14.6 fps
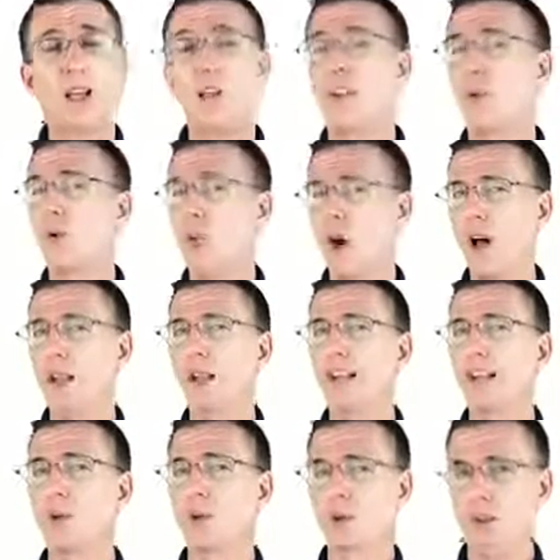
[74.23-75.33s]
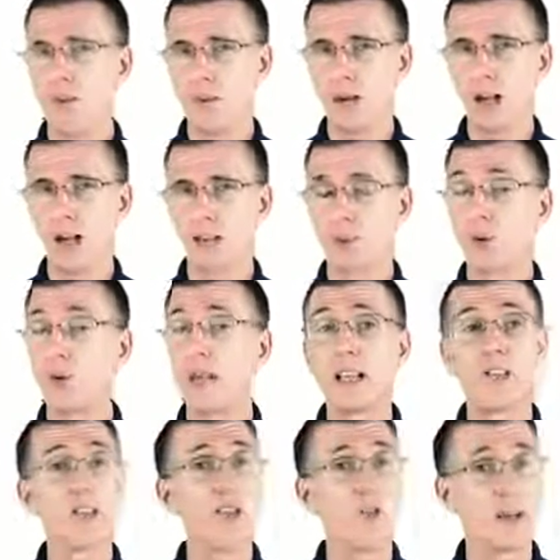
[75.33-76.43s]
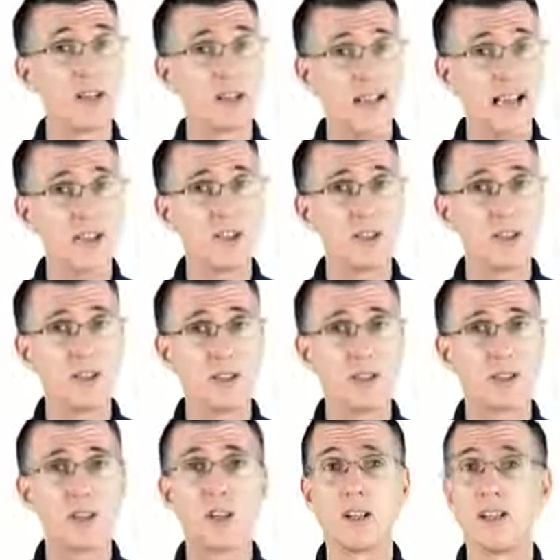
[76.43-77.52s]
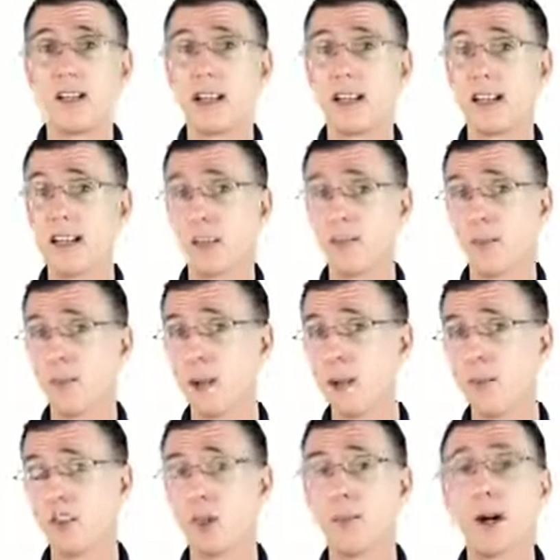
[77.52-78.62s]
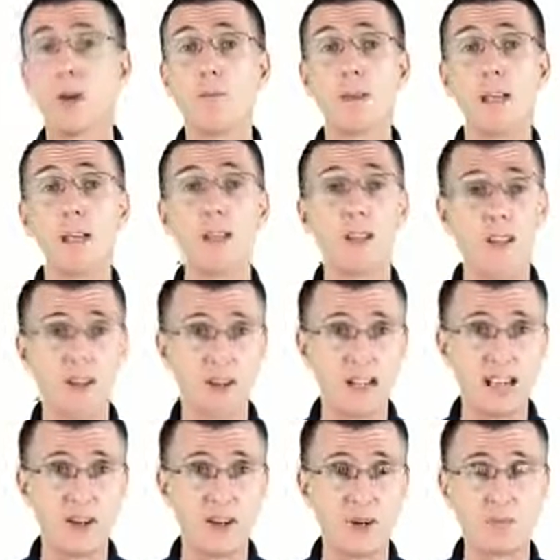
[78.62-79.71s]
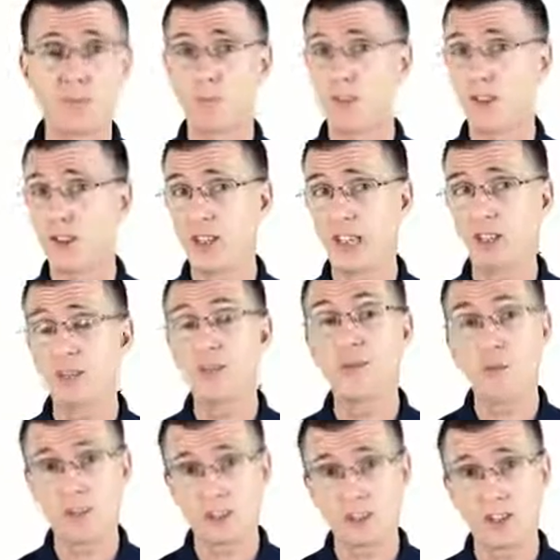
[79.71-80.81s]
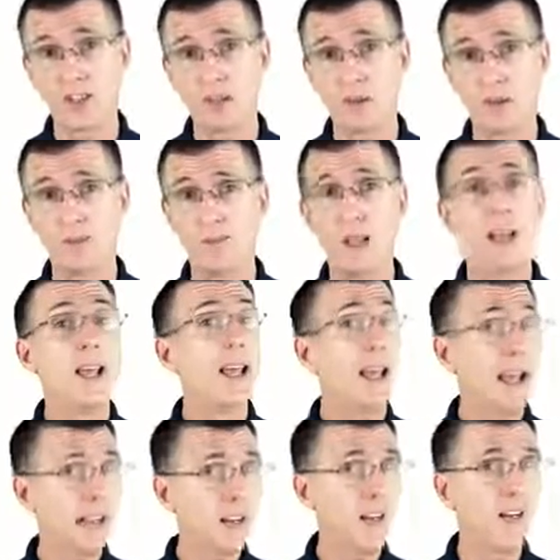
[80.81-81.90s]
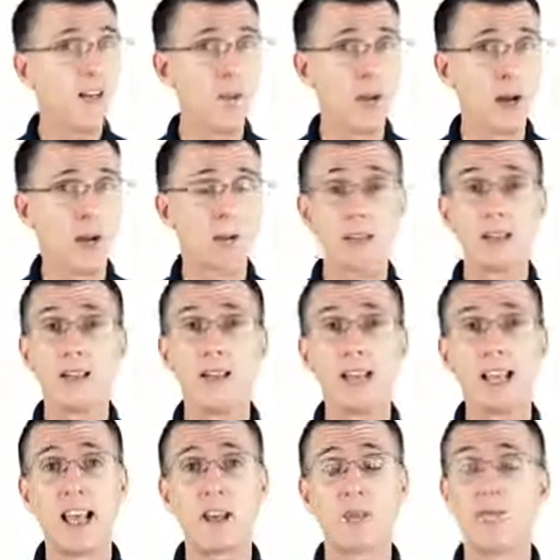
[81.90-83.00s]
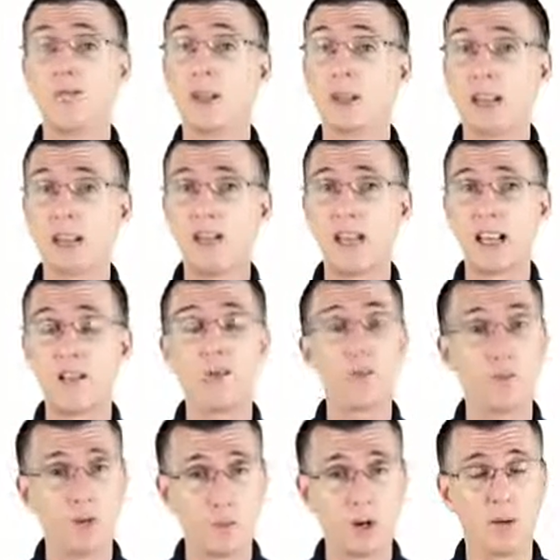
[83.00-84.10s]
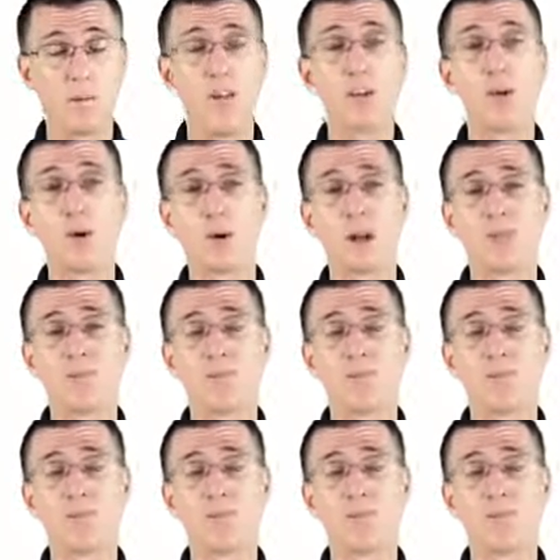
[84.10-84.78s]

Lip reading: The wallet in response creates a transaction message containing information about me, the sender, Steve, the recipient, and the amount being sent, in this case, 1 Bitcoin.